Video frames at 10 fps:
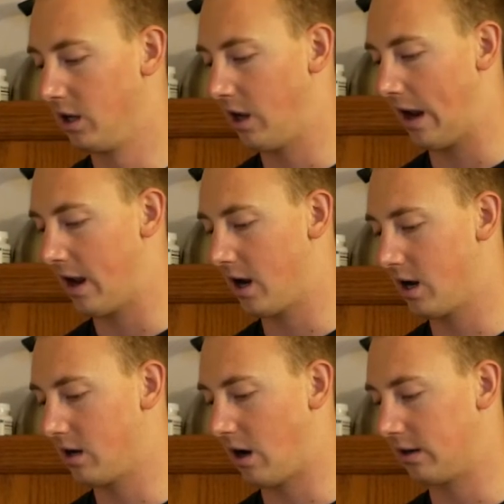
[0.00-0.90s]

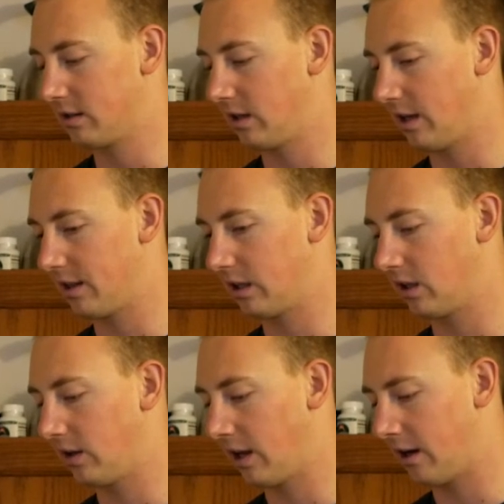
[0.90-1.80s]
And honestly, I think
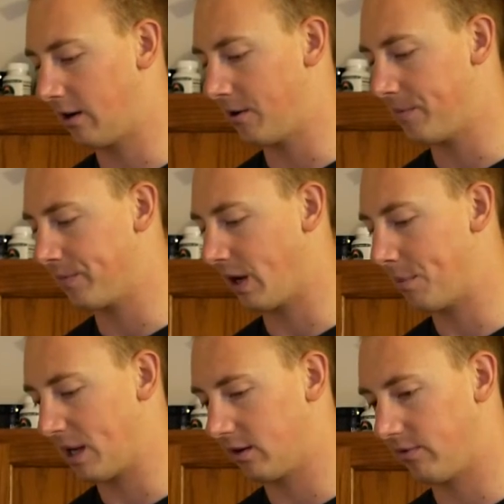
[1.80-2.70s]
you get a
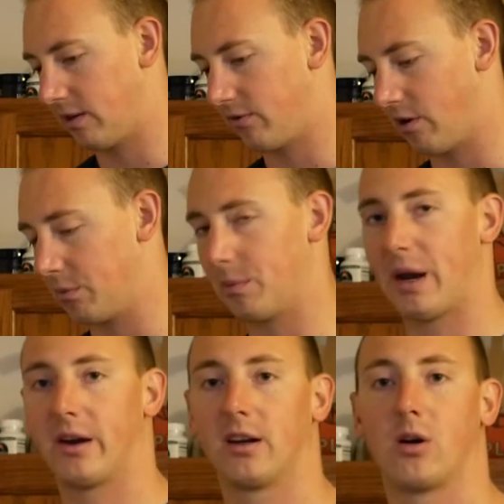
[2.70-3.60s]
benefit from
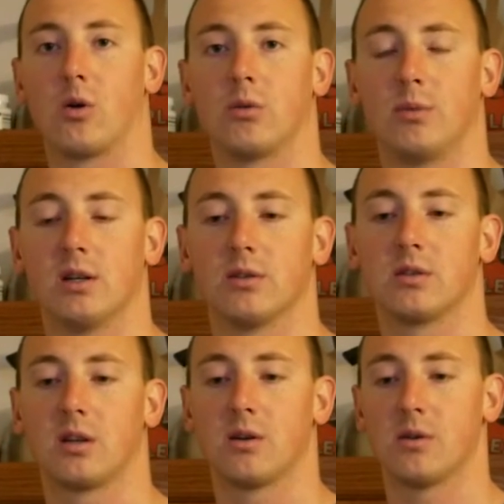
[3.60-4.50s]
preparing your own
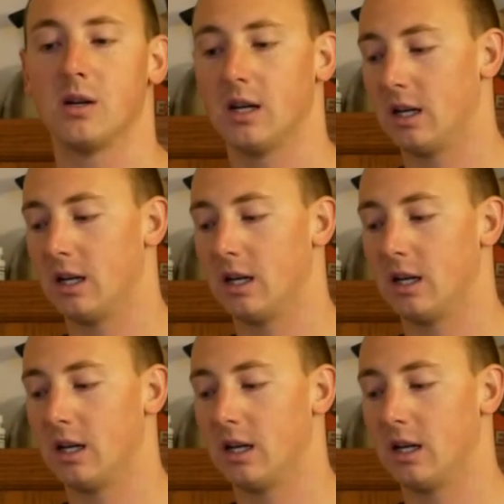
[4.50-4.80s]
meals too.